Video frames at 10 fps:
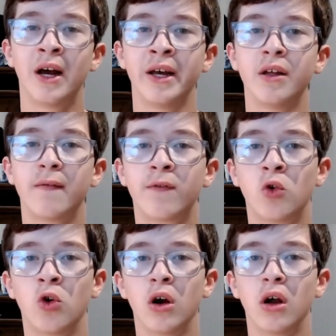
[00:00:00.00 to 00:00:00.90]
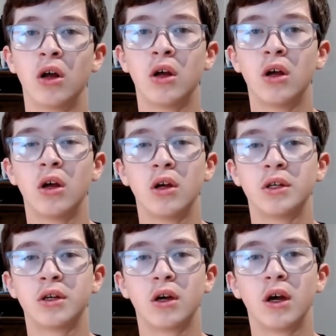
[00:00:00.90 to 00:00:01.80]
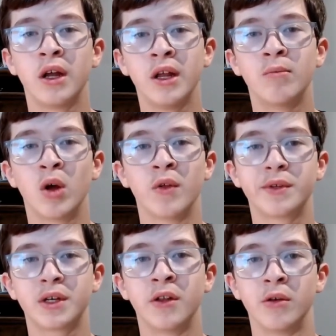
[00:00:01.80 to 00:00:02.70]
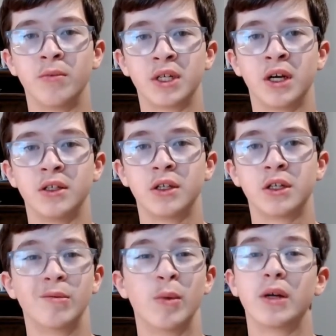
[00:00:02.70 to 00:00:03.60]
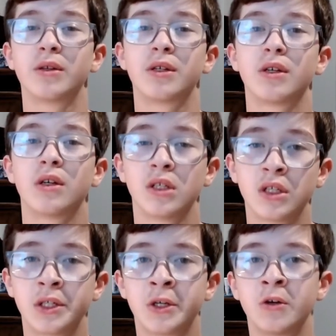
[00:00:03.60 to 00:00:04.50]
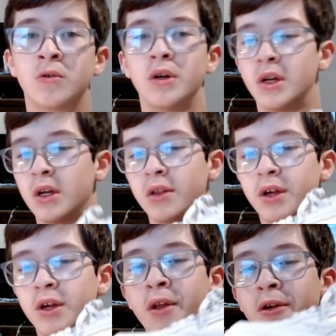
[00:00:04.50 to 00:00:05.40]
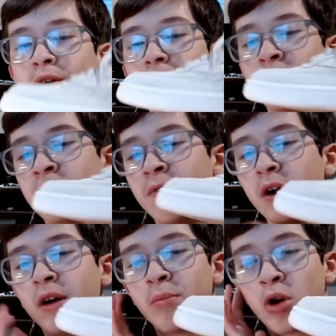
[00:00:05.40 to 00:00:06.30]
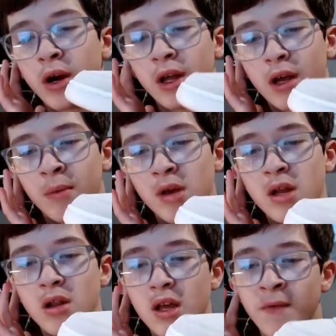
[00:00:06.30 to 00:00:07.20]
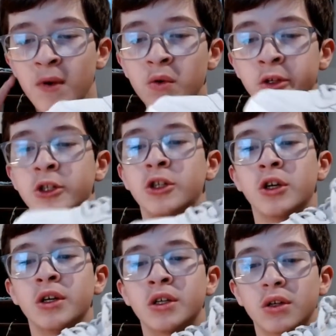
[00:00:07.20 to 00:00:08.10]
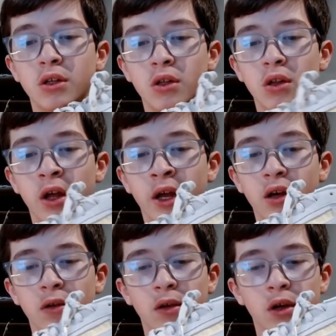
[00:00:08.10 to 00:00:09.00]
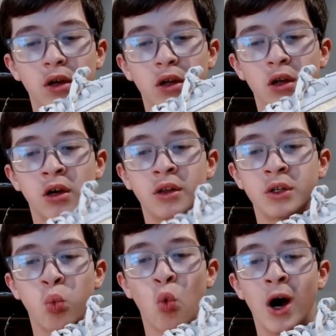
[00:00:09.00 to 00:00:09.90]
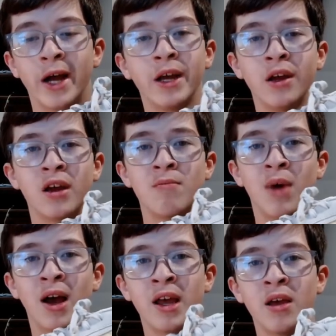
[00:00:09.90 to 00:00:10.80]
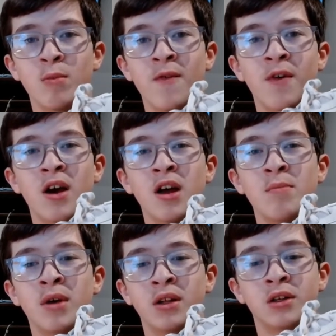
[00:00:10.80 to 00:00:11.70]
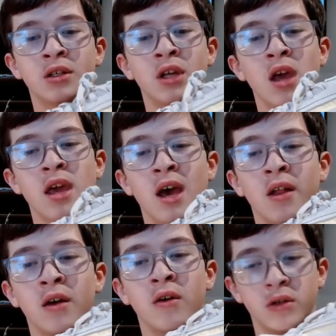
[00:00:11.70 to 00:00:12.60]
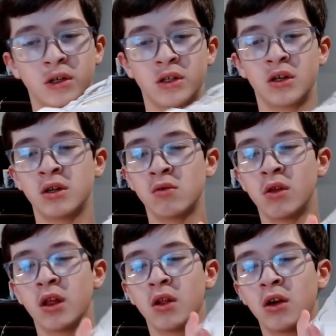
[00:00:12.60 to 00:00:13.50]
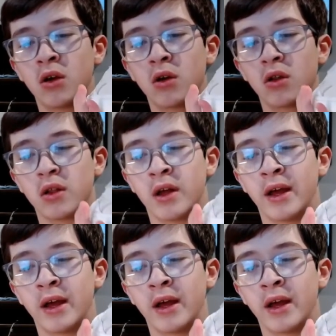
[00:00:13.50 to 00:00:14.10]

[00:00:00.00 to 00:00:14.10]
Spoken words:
for any months other besides the summer months. So, The color, it's very bright. I mean, if it was just like this white, it might be fine, but just that yellow just doesn't really look like